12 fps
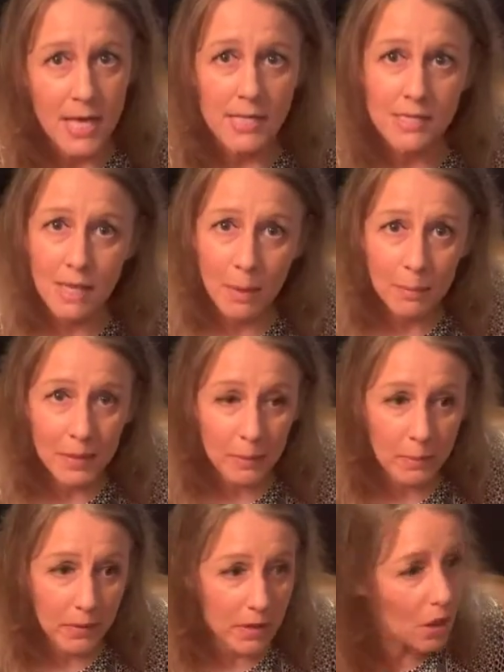Some
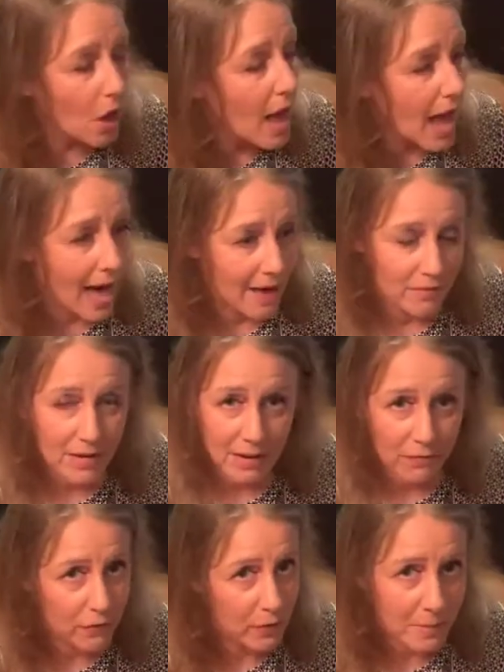people have an
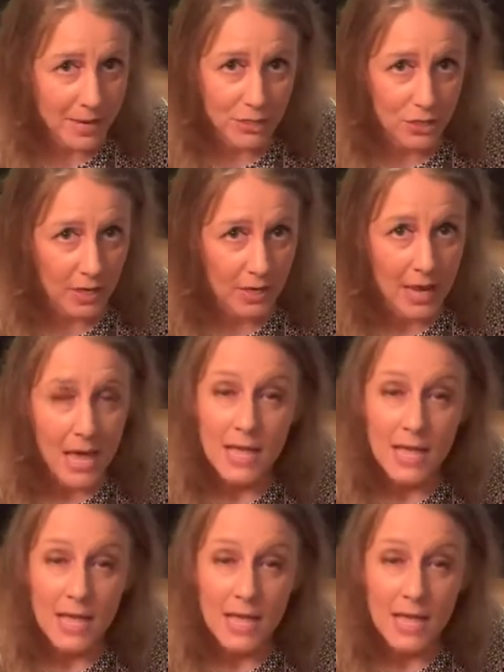inflammation.